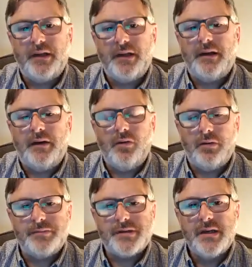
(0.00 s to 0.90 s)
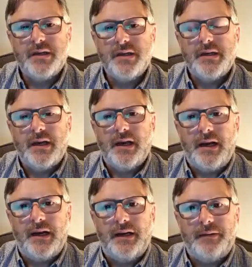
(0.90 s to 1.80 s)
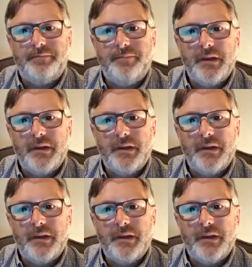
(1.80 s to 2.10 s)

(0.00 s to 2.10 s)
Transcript: uh, outcomes. Um,